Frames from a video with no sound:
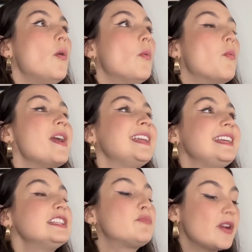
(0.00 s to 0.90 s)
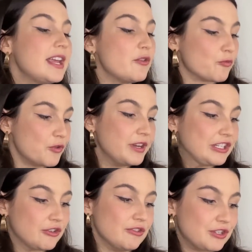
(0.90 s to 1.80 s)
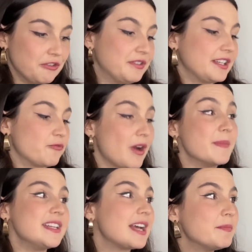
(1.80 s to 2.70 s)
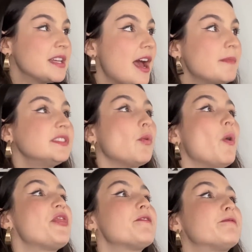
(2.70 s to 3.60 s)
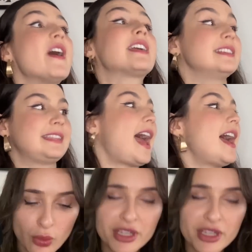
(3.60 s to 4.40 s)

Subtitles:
when he's bringing Rudy Toot Toots and Rummy Tum Tums, what the fuck is that?